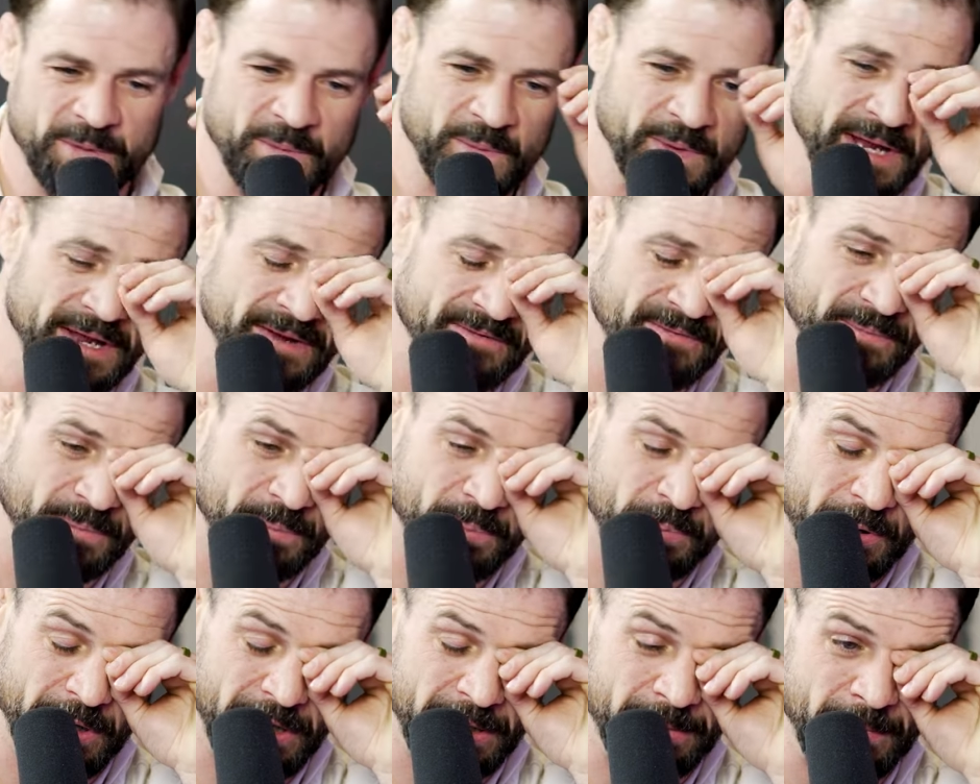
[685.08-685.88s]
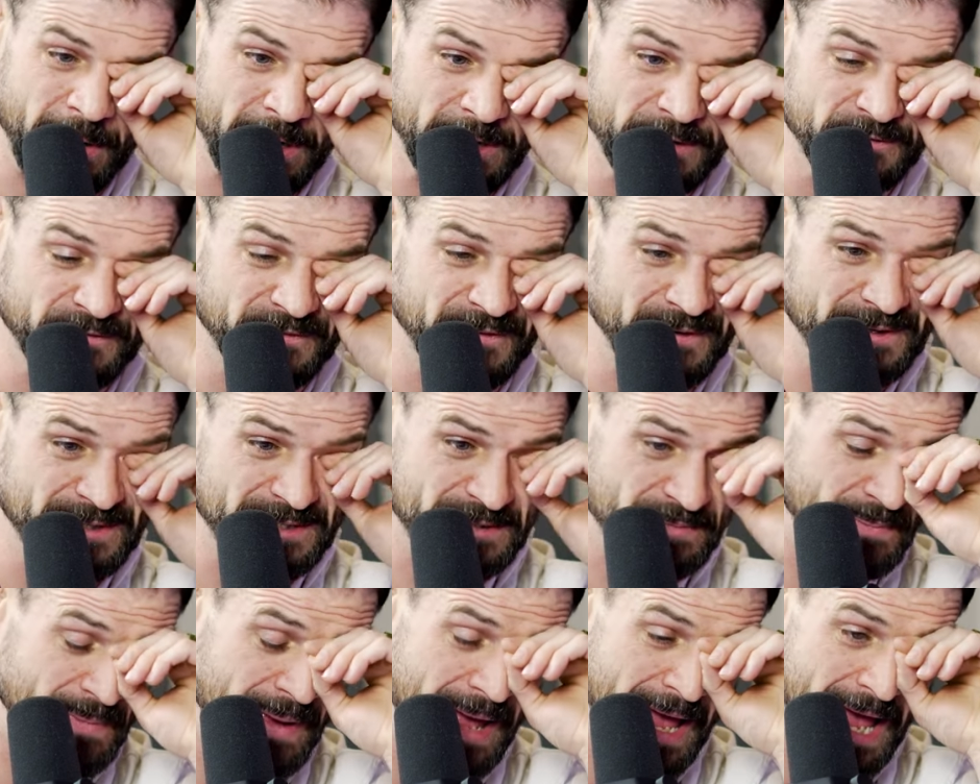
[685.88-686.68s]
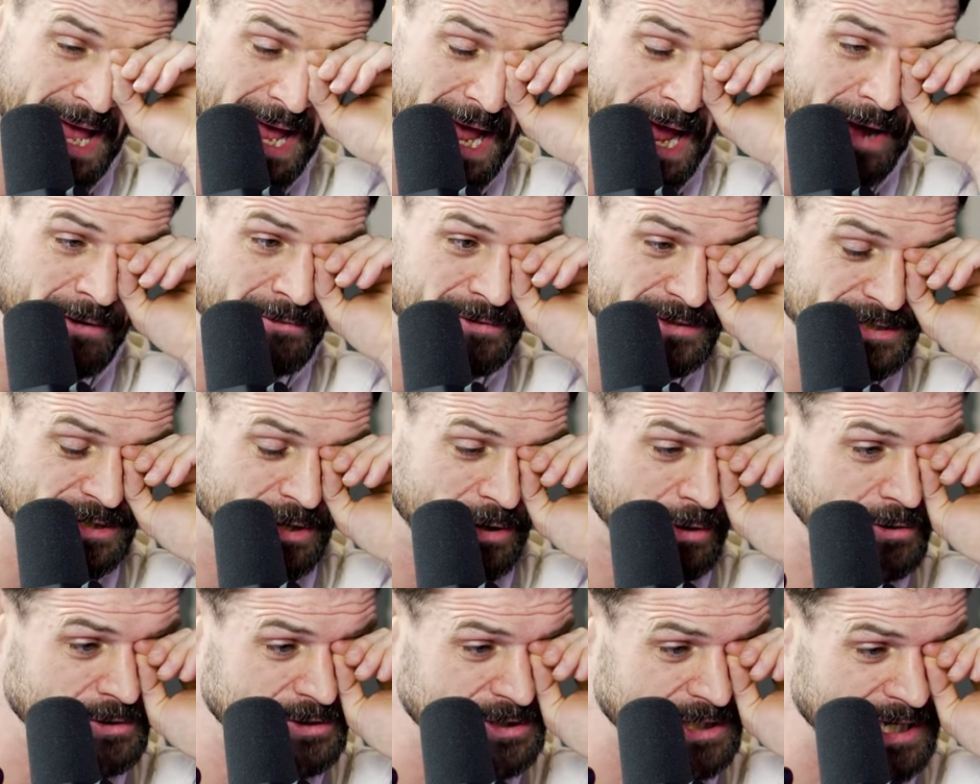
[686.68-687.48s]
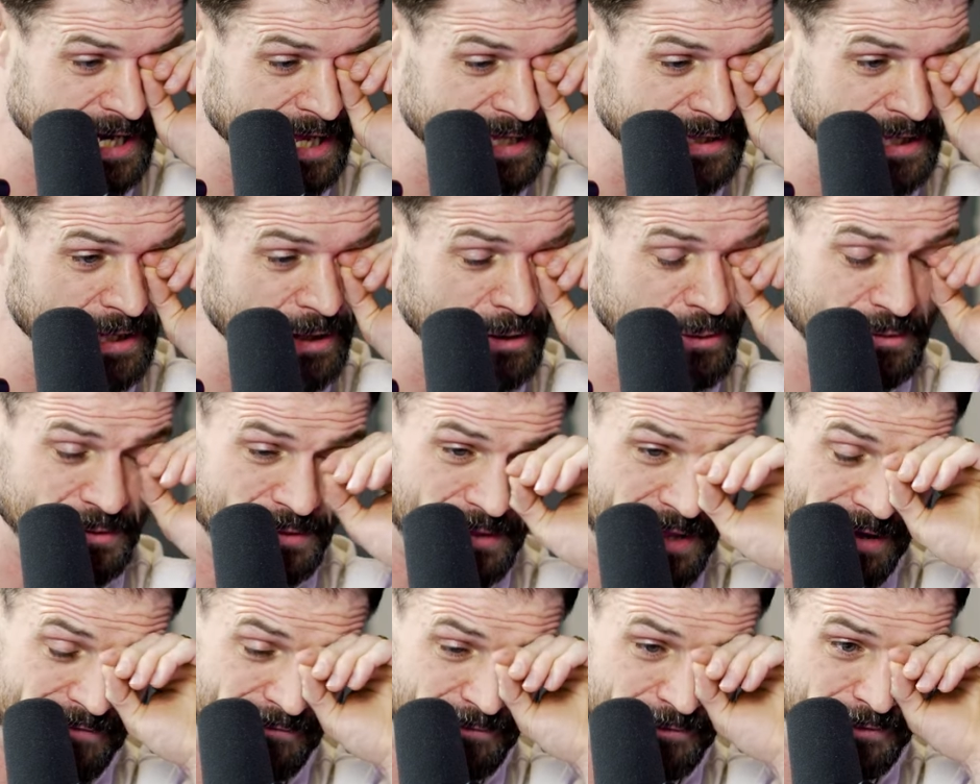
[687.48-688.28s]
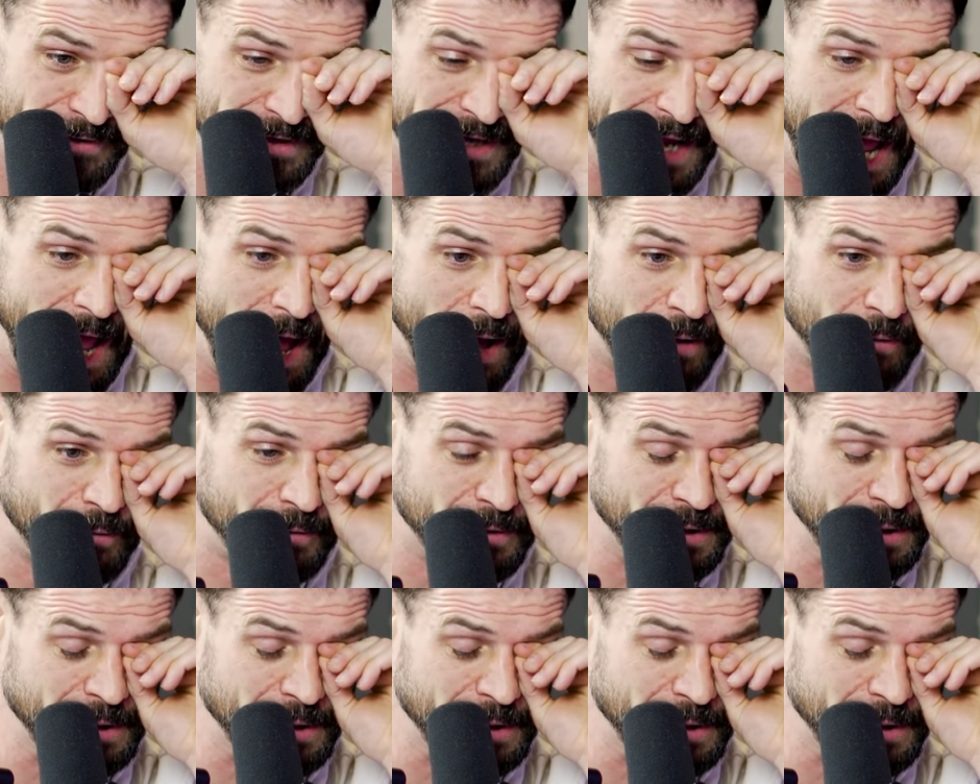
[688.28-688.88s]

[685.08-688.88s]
when we pretty much first met, I was coaching at the youth level in Howell.